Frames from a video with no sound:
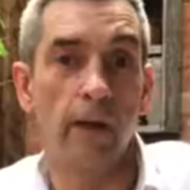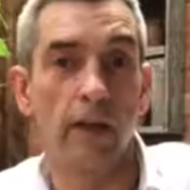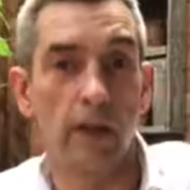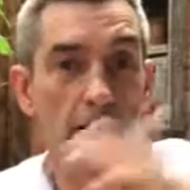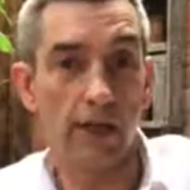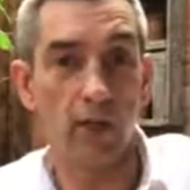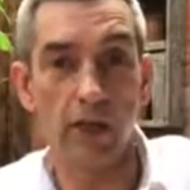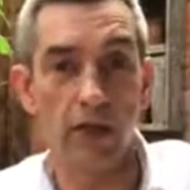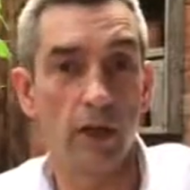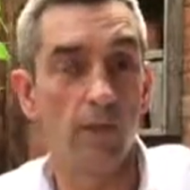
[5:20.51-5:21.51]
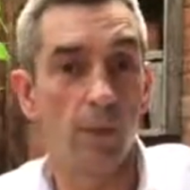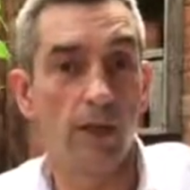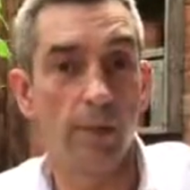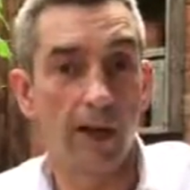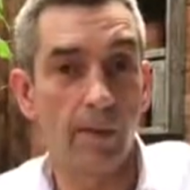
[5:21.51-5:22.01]
And then the last page then would be
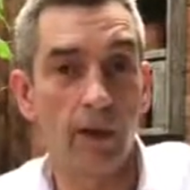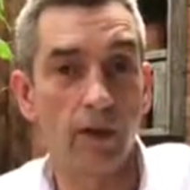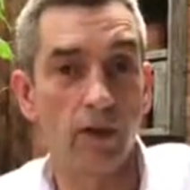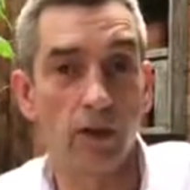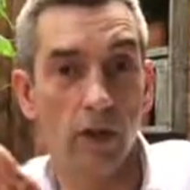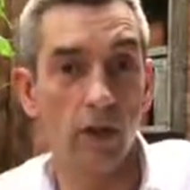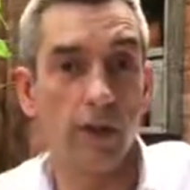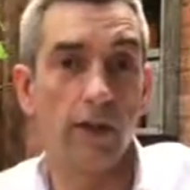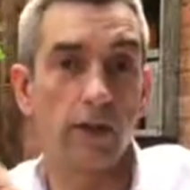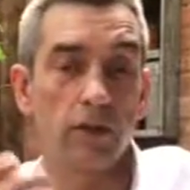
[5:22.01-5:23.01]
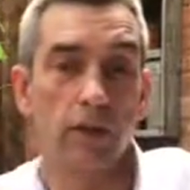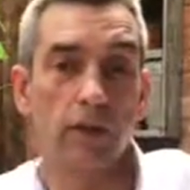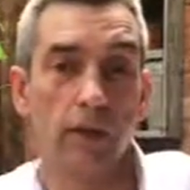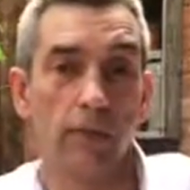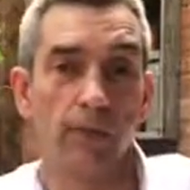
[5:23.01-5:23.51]
the back page, and that's
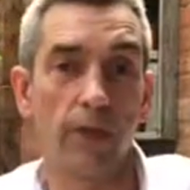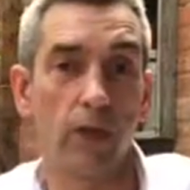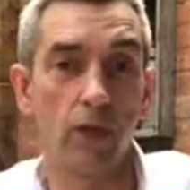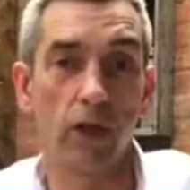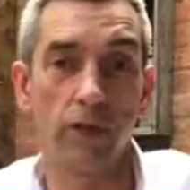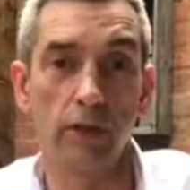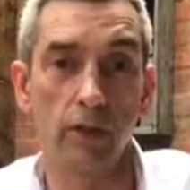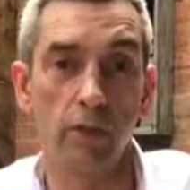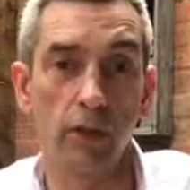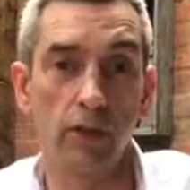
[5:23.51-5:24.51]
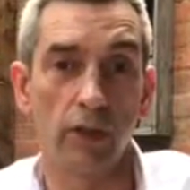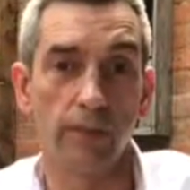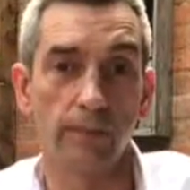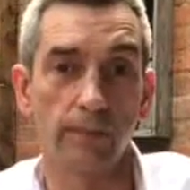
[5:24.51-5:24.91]
concluding your brochure.